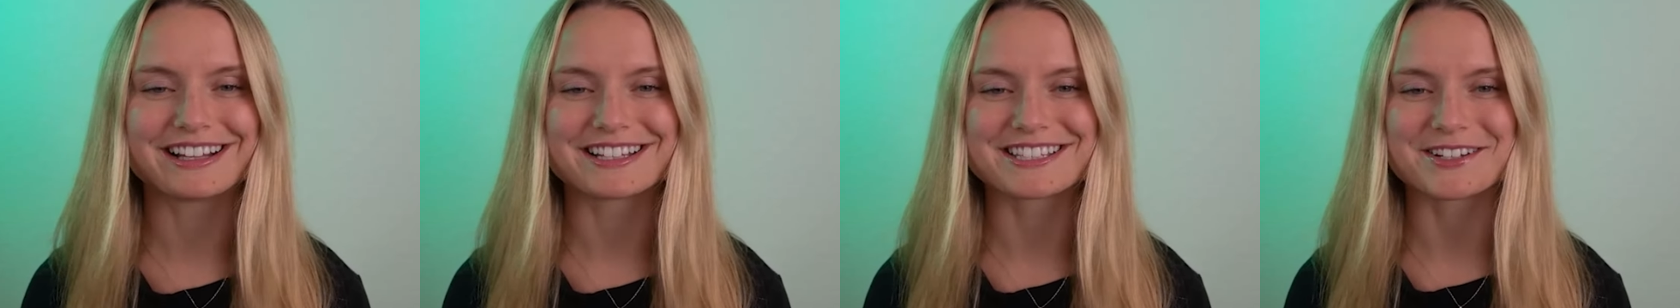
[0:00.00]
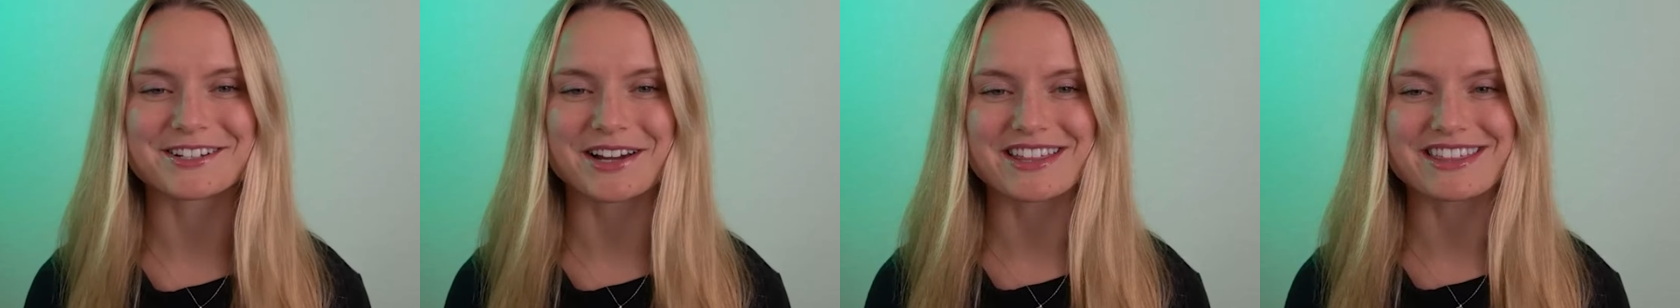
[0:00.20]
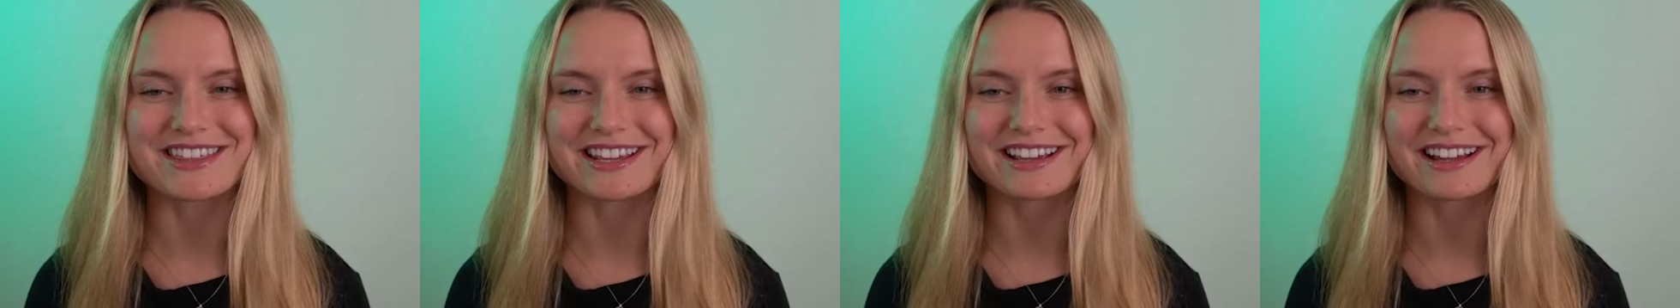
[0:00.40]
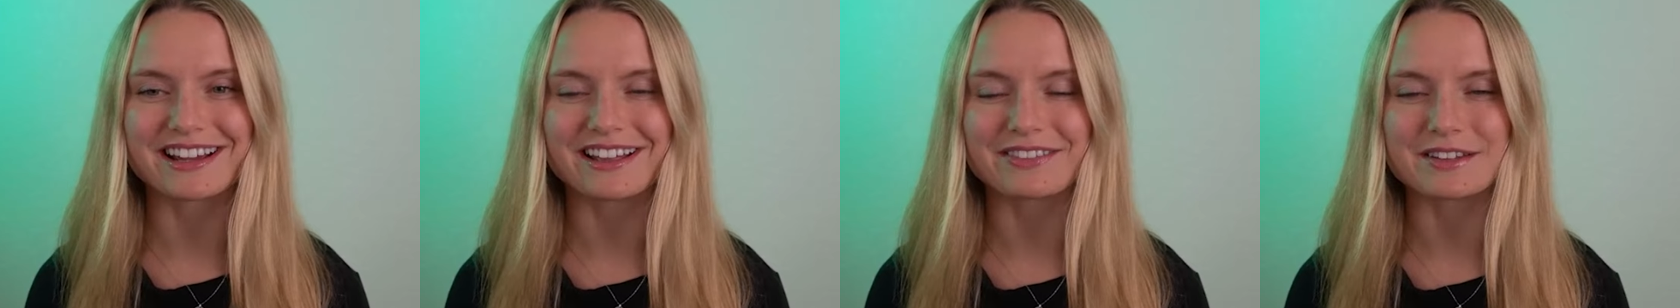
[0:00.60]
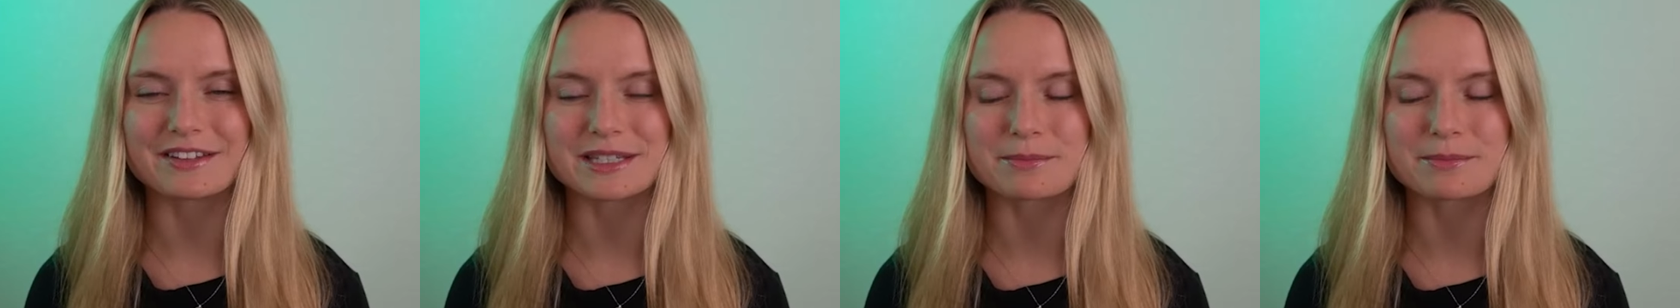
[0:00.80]
So I think
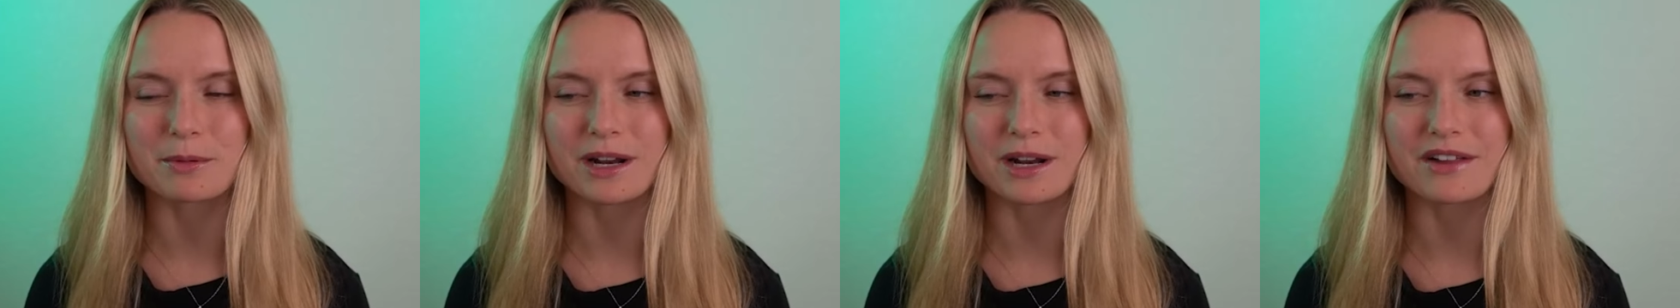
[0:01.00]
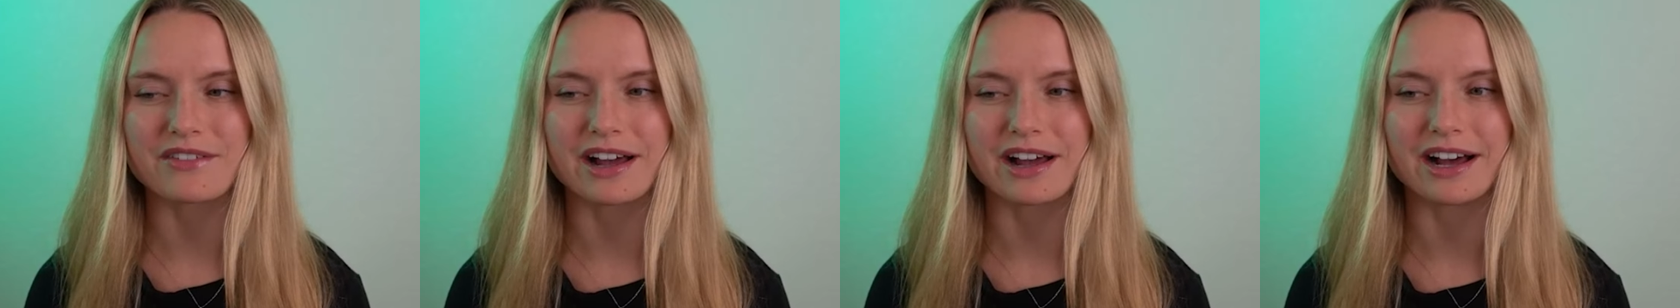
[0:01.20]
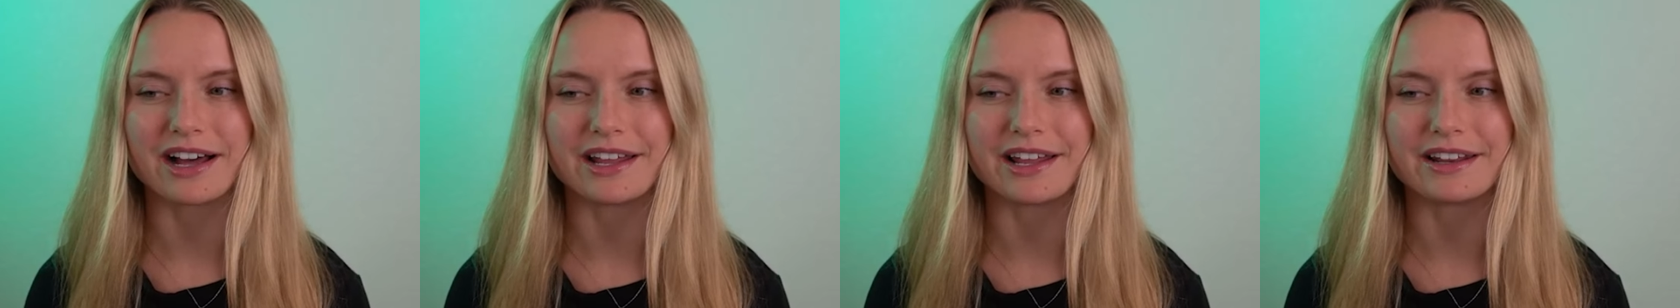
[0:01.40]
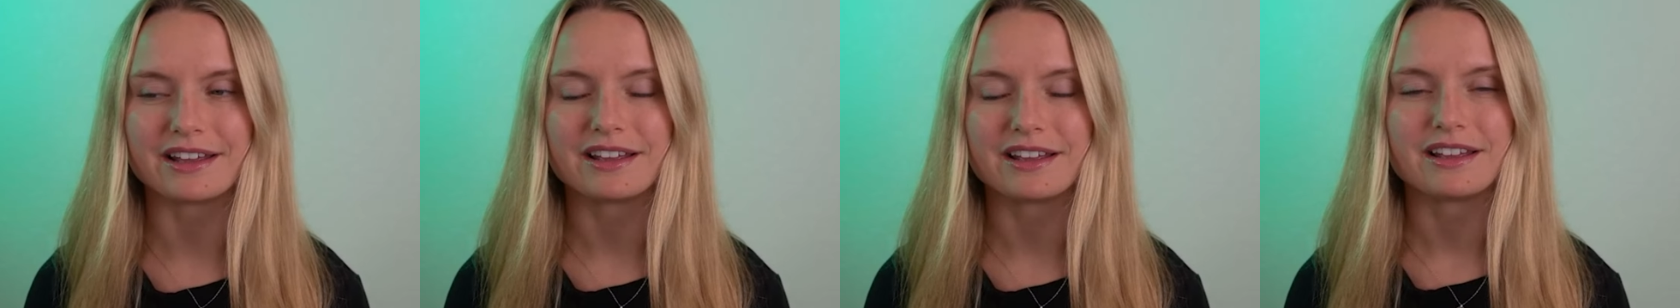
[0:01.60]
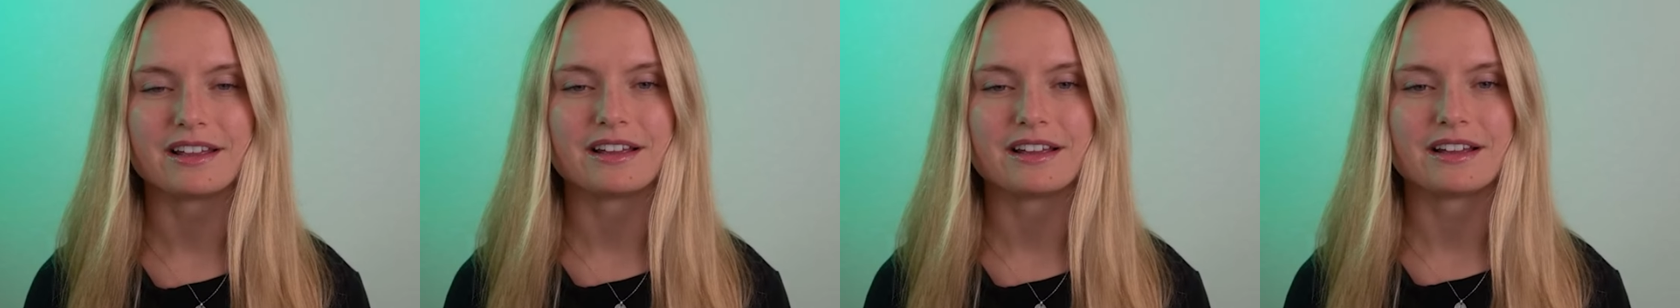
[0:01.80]
at this point I've had
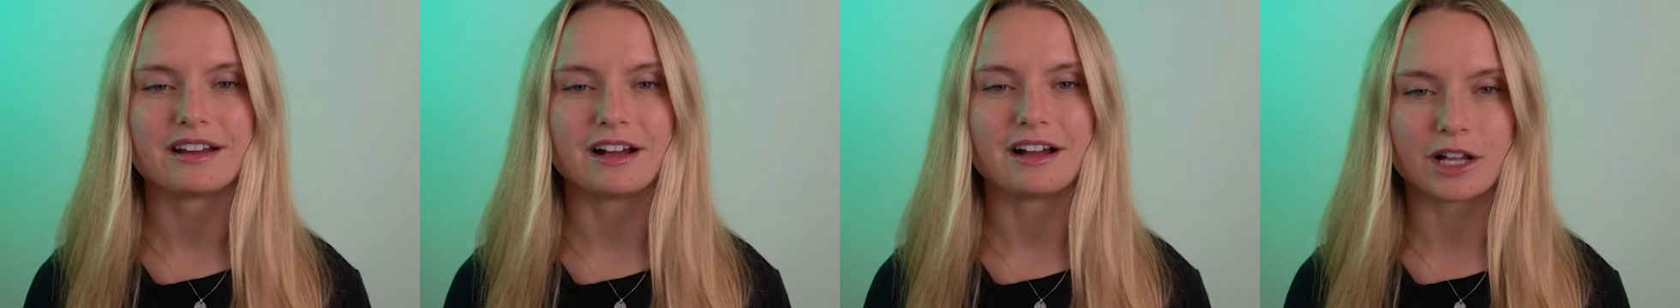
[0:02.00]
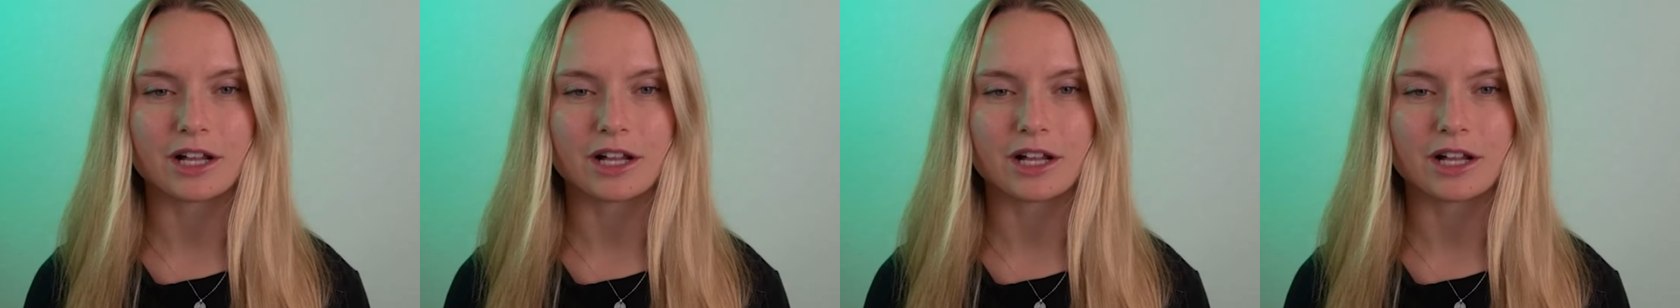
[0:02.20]
a